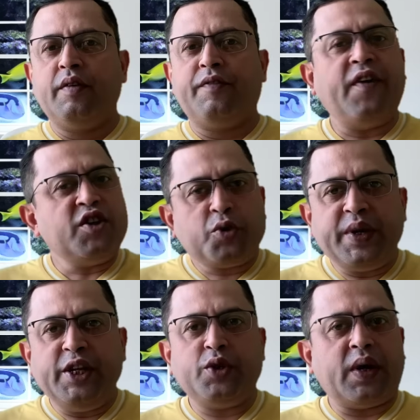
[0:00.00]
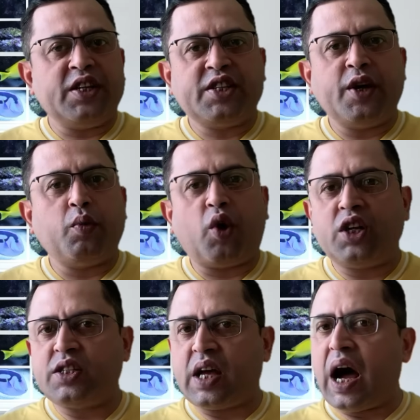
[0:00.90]
First, we need to understand what
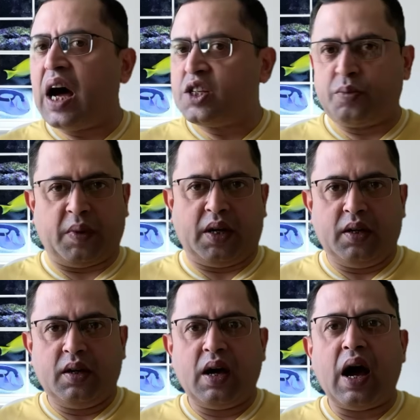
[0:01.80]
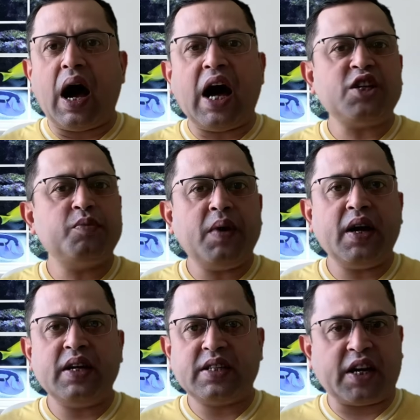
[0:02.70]
is asthma. Asthma is a